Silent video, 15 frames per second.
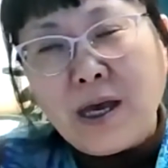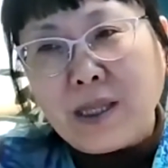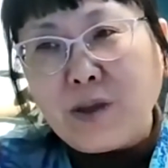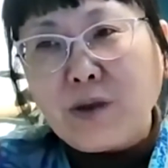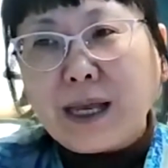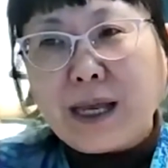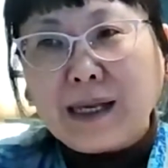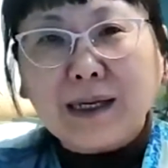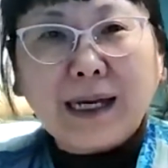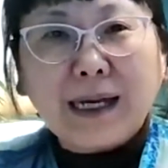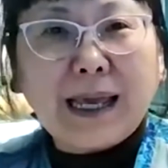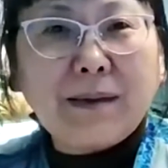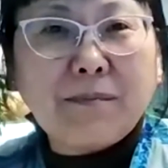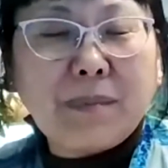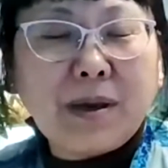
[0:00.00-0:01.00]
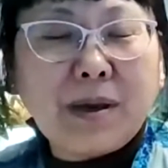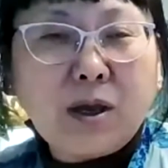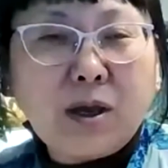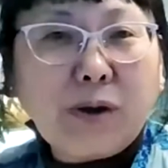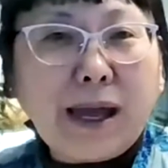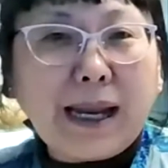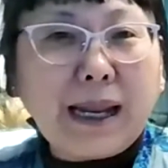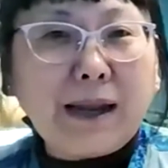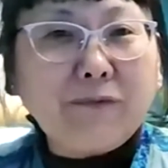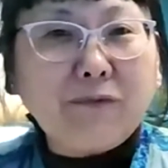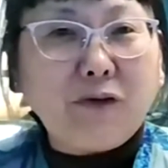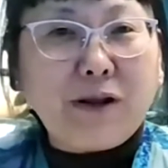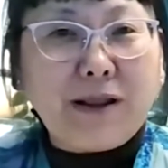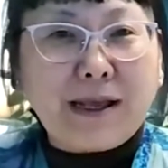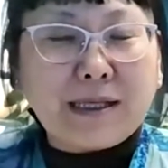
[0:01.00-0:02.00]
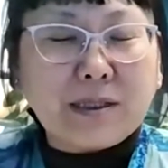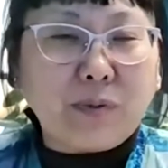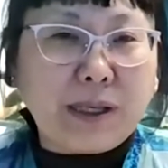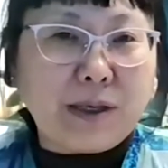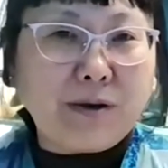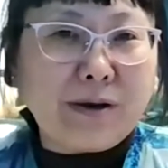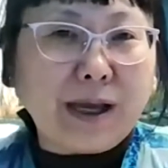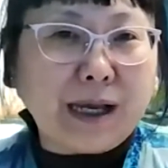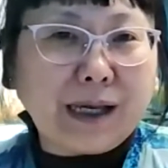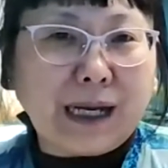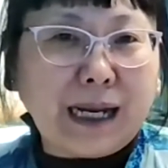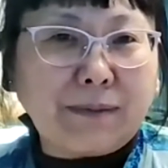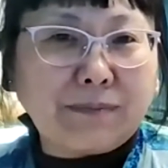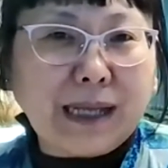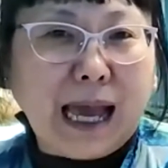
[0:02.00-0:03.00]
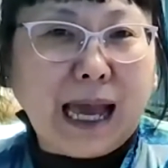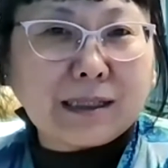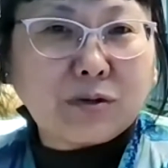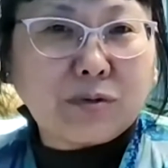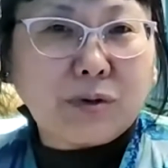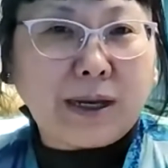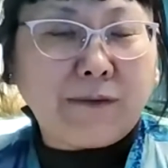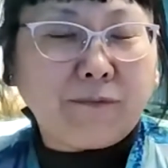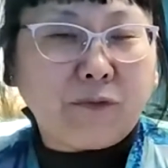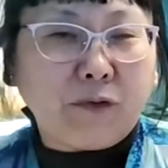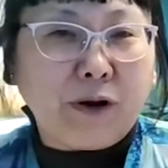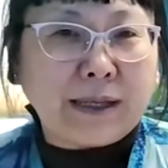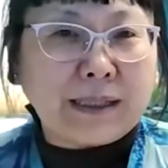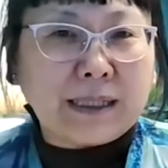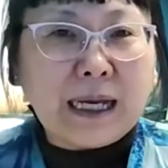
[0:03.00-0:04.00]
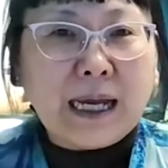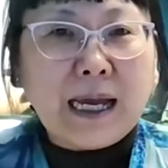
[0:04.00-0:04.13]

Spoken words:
you can claim credit for this one, you can claim tax credit for it,